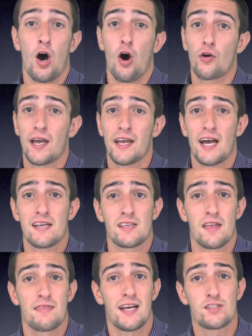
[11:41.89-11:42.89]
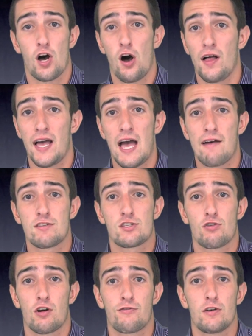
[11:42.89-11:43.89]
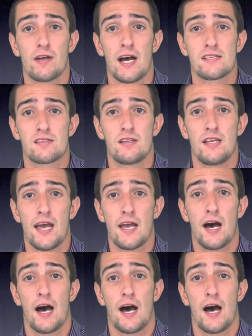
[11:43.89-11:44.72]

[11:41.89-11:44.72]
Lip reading: Okay guys, that's all I have in store for you guys today.